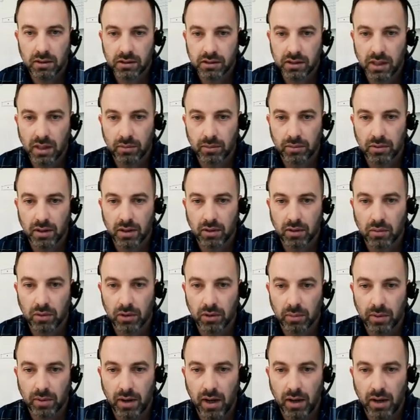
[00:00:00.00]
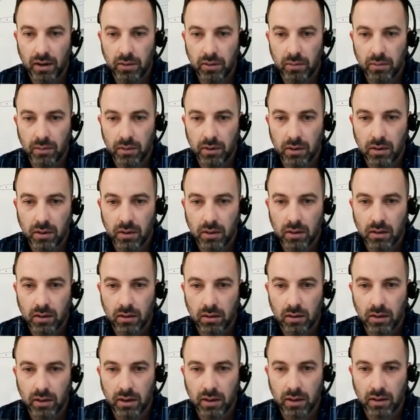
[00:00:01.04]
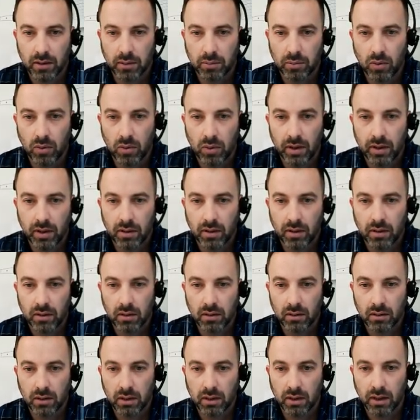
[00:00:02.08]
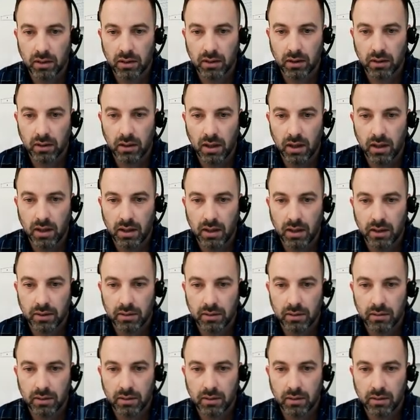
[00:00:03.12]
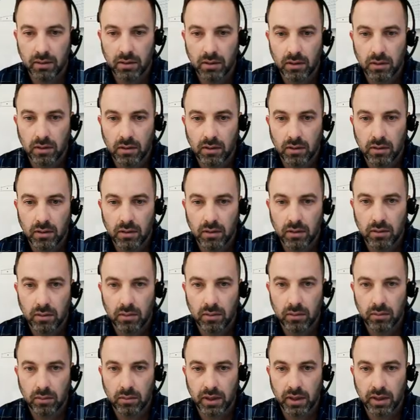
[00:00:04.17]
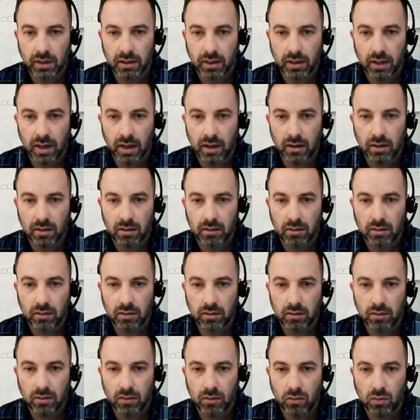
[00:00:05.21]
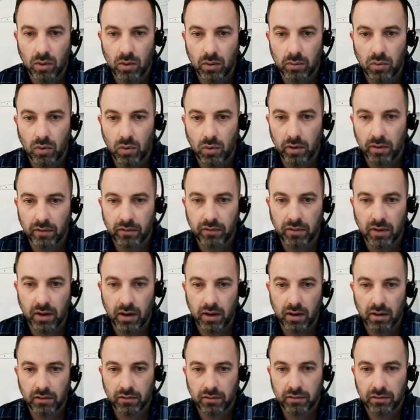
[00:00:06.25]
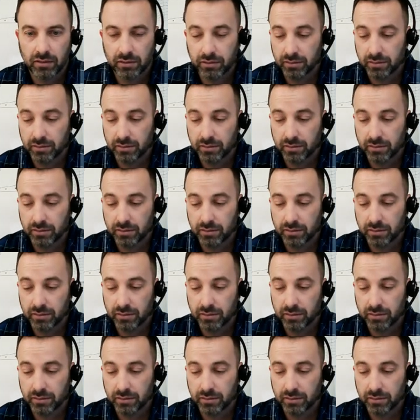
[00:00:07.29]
Same thing with the bottom. Click on the point, click on the line, make that 1.5. I